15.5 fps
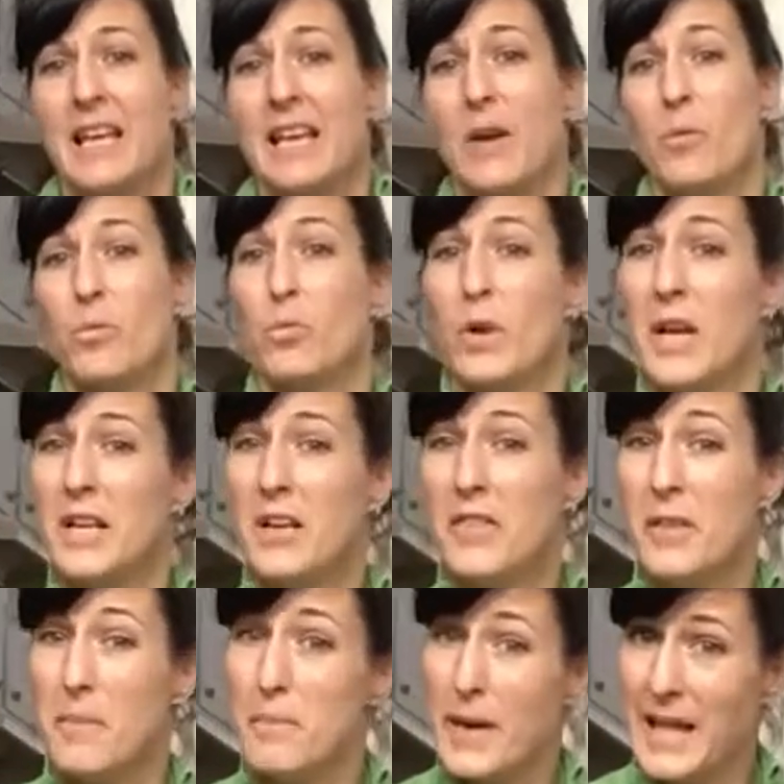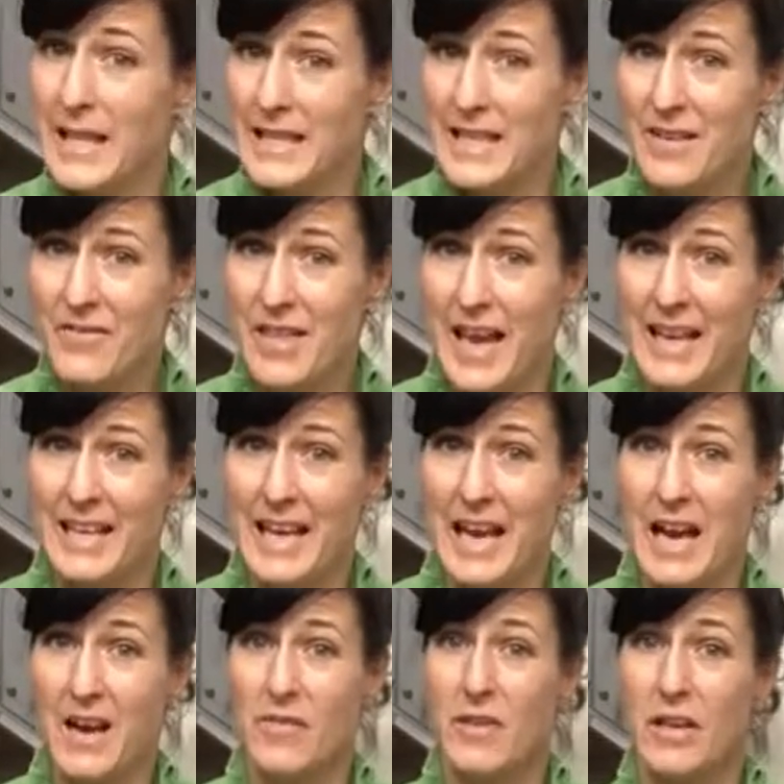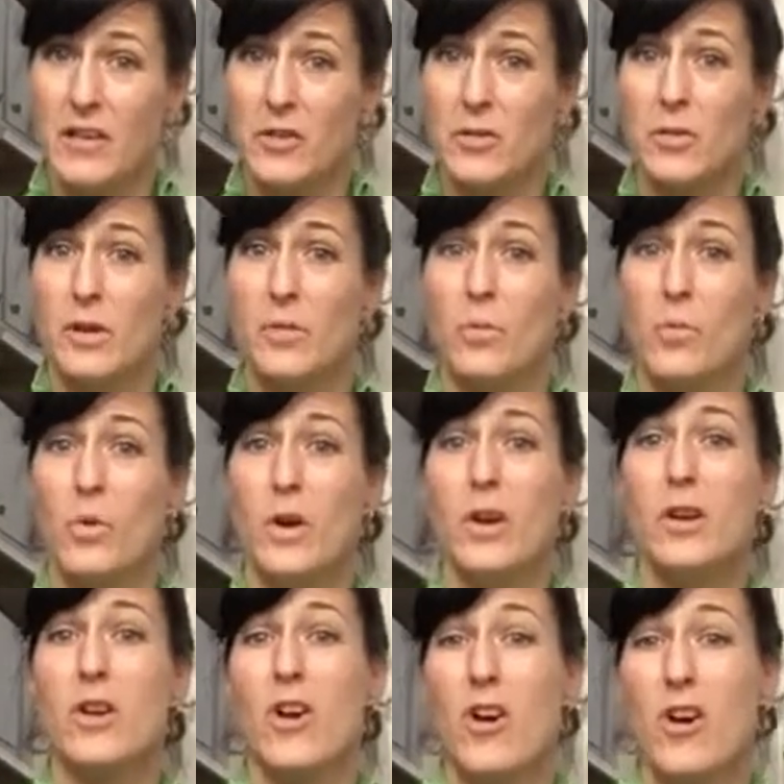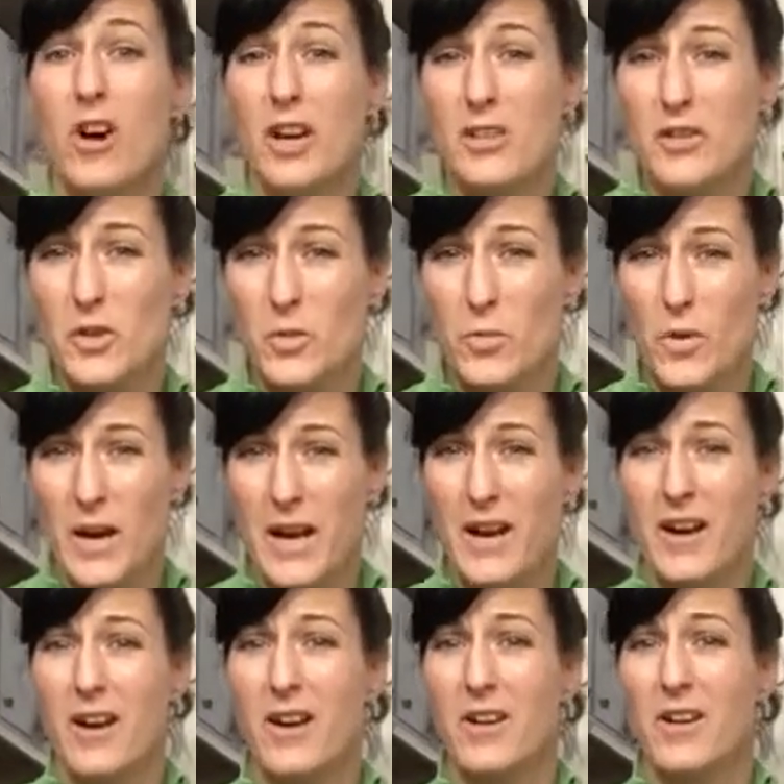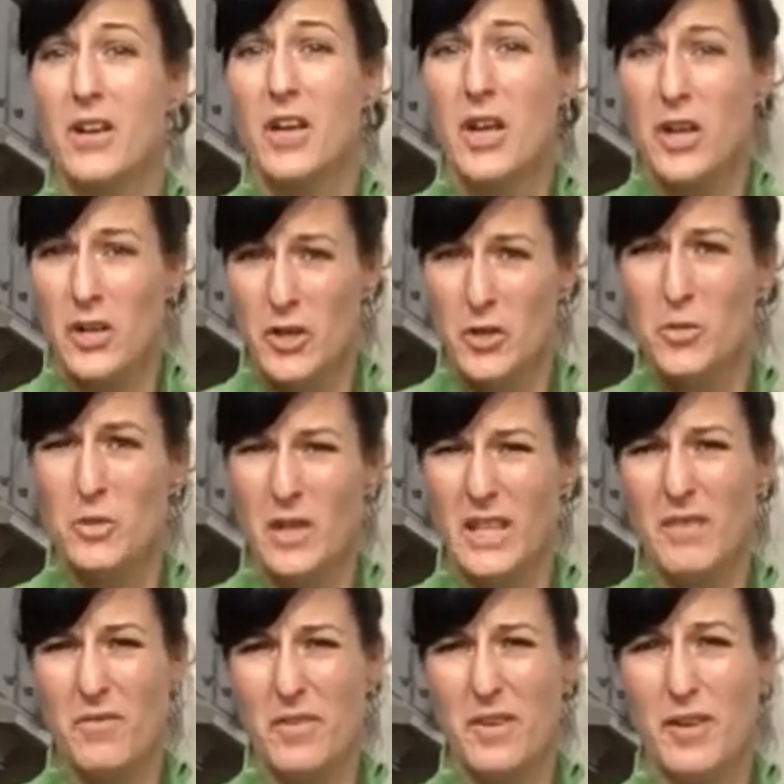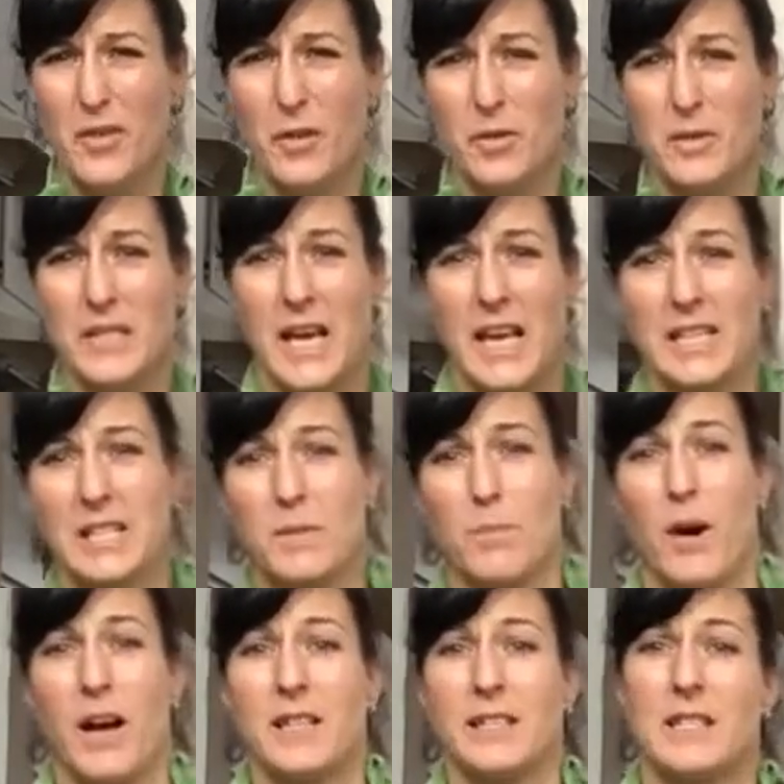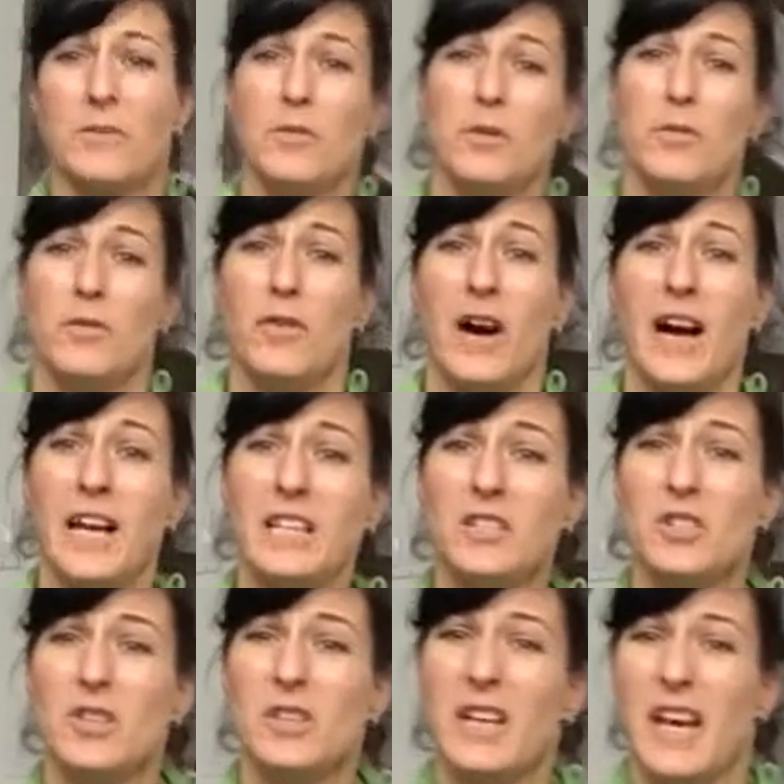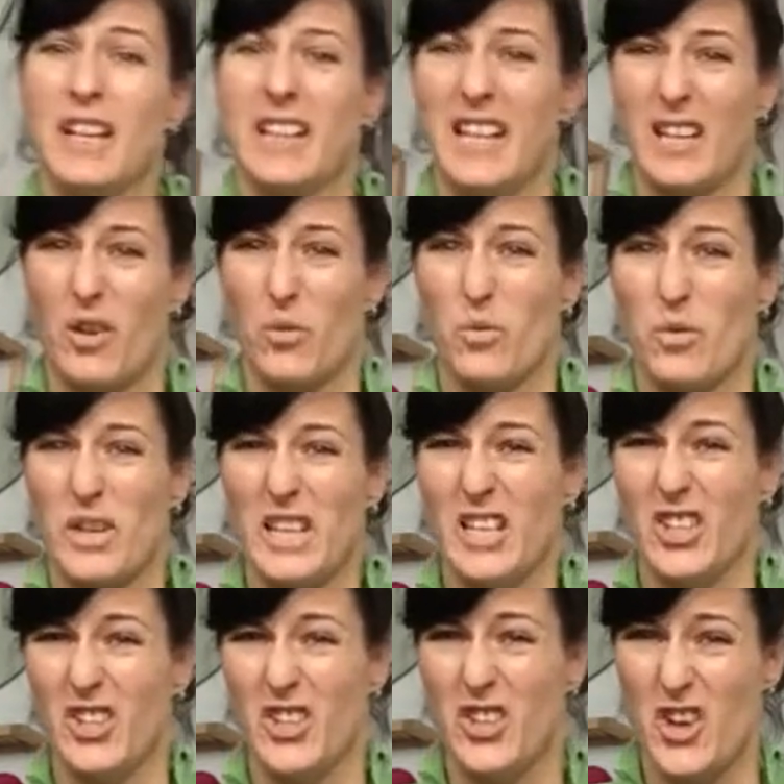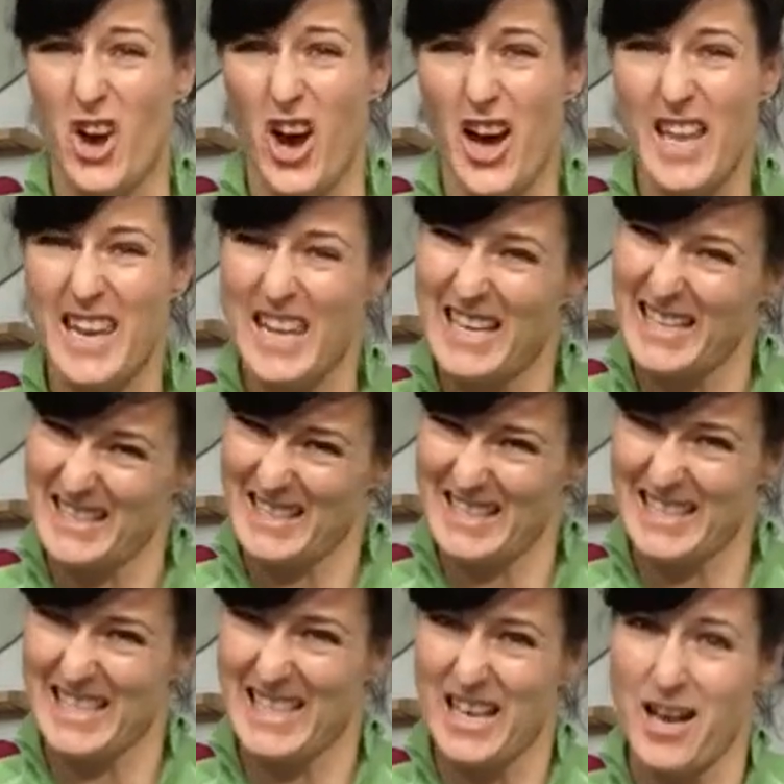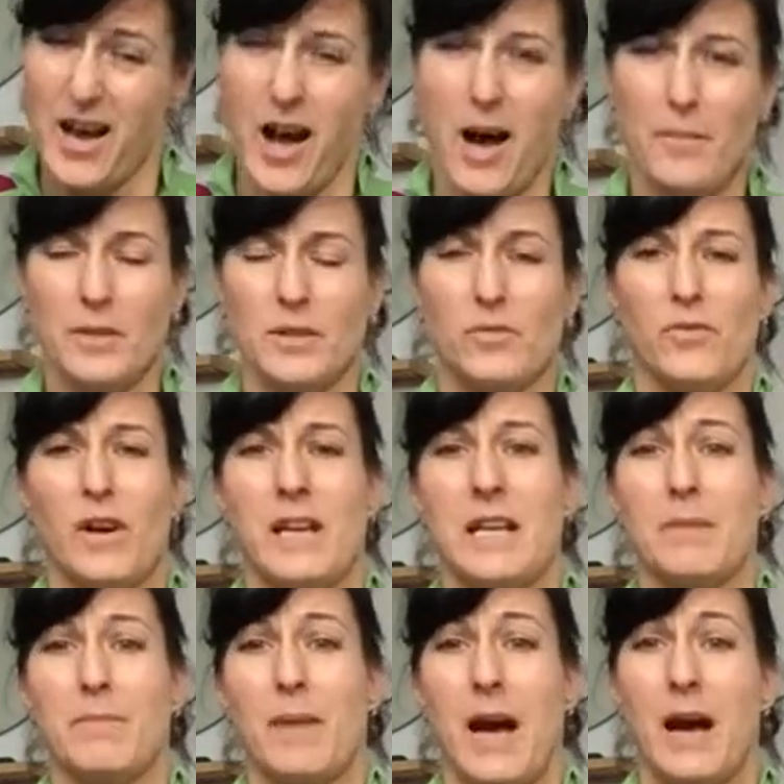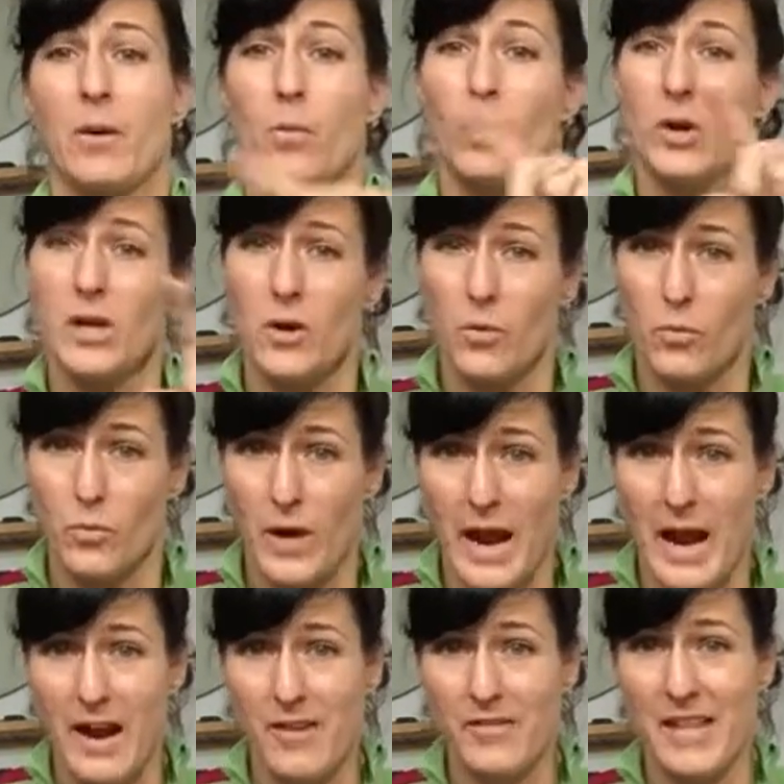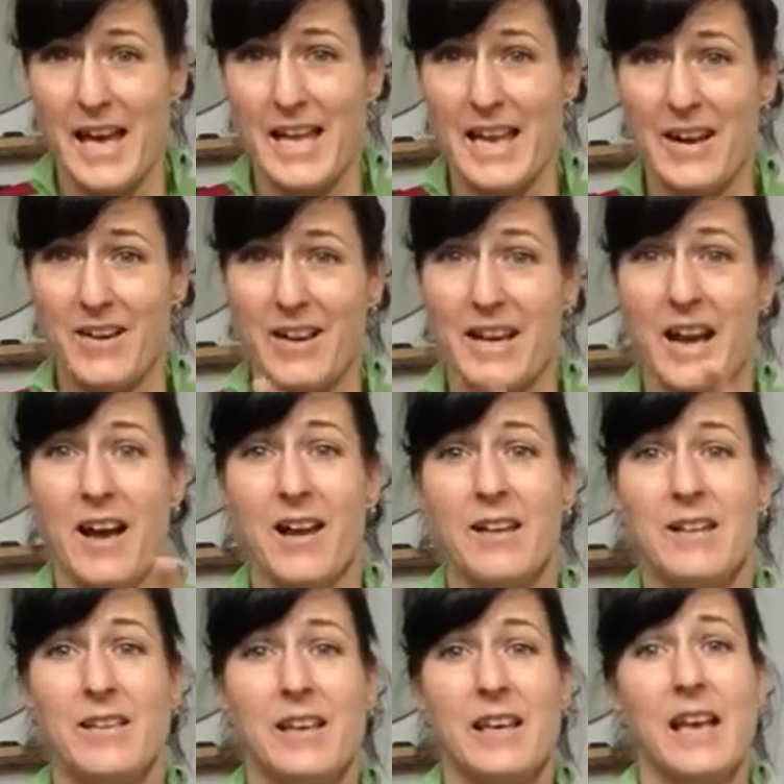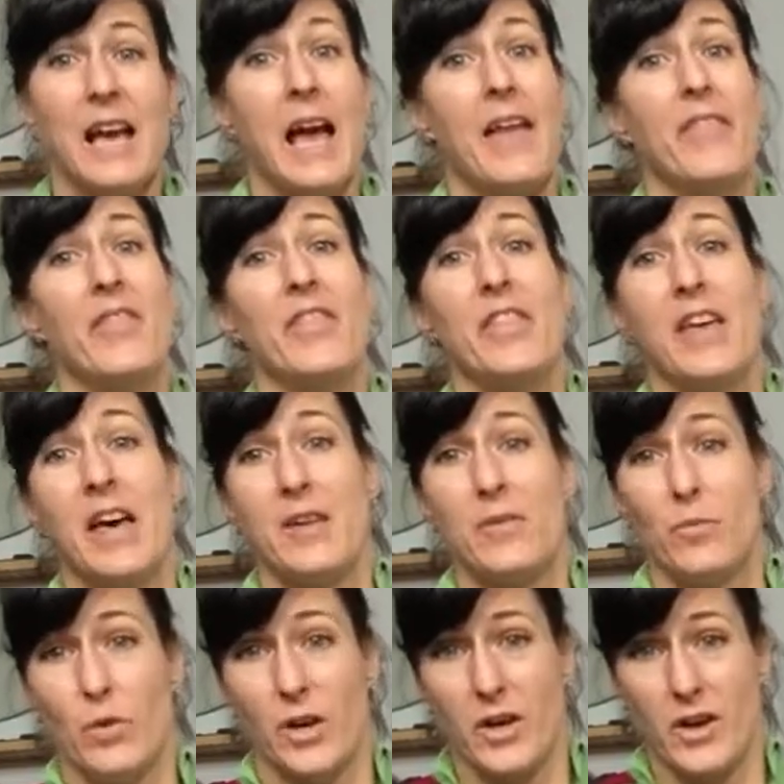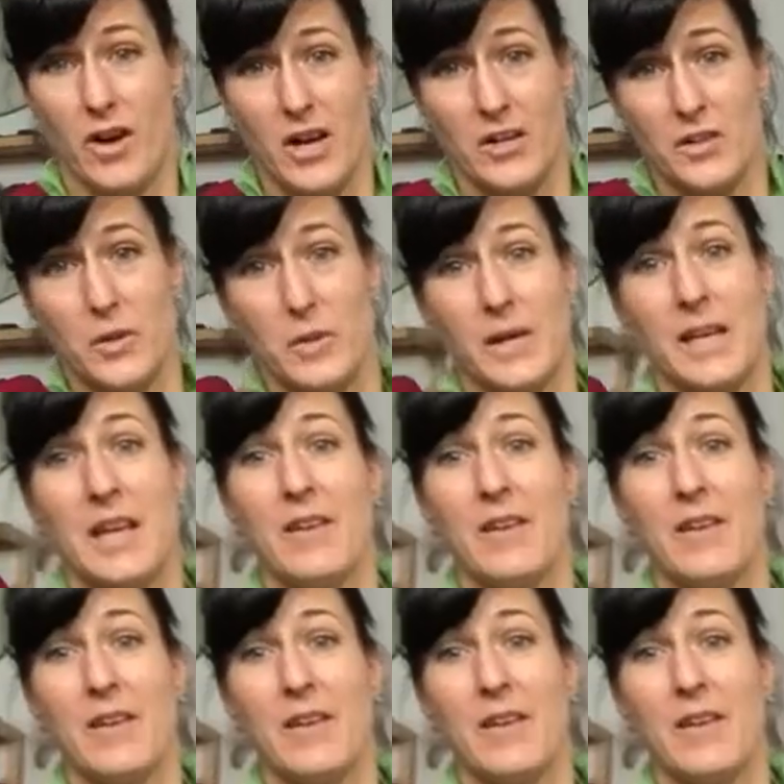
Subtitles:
Get right on the belly of that calf and you can work on to where you really feel those tight spots. If you find you get like a real knot and it's almost fighting back, work around that area and then work onto it.